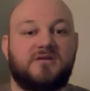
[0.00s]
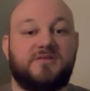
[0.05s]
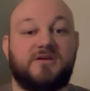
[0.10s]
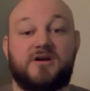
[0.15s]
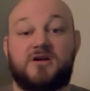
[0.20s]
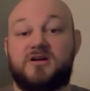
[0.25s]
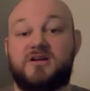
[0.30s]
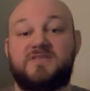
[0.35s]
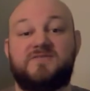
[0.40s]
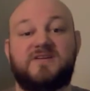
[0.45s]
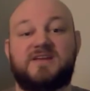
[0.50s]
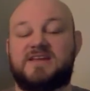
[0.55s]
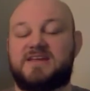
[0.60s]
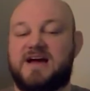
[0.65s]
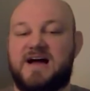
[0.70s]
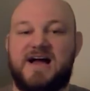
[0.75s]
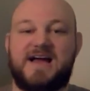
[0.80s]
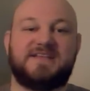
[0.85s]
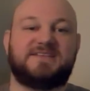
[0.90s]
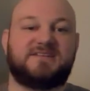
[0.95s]
There are even
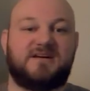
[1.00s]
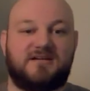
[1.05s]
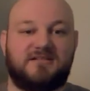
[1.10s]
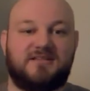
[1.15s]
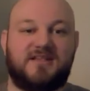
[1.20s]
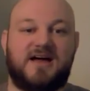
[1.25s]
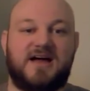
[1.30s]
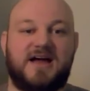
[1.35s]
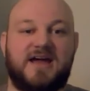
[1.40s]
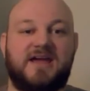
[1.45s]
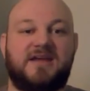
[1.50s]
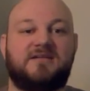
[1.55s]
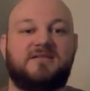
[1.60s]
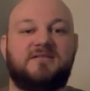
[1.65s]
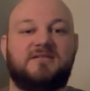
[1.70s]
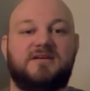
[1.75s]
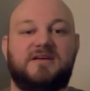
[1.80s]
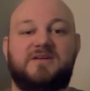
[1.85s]
guides online